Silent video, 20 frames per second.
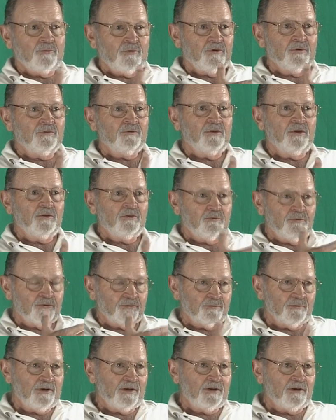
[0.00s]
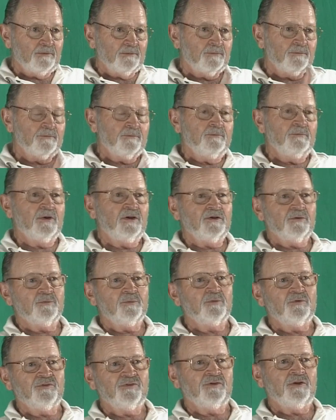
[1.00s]
You know, in other words, we had to make it
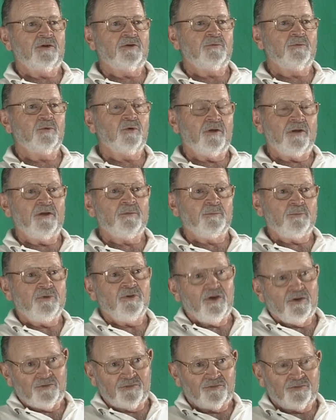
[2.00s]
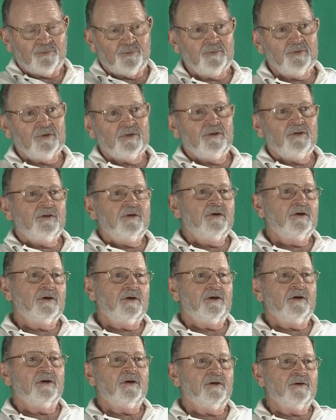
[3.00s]
presentable. And plus,
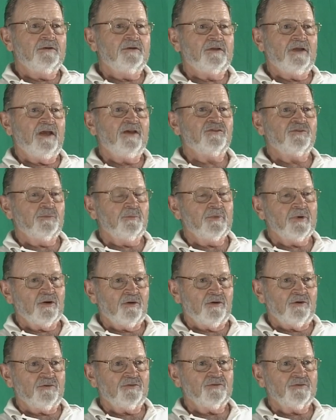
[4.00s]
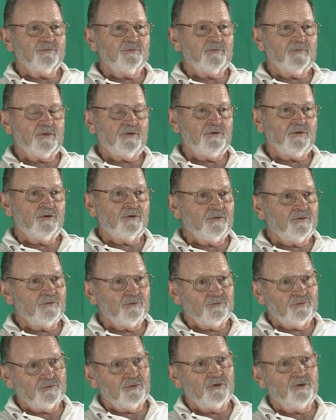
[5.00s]
uh, they had some barracks, you know, that
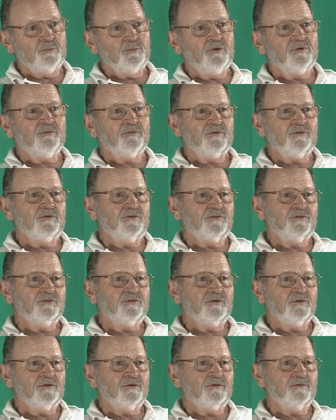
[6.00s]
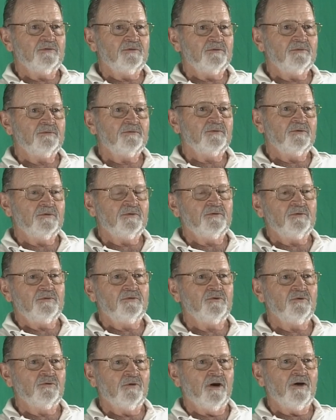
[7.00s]
was going to be for these uh,
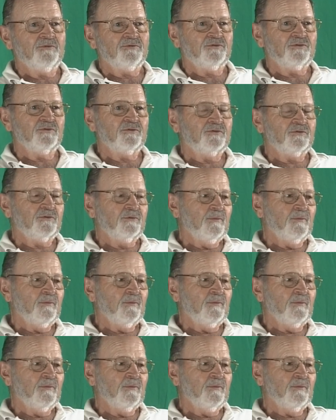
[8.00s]
new officers.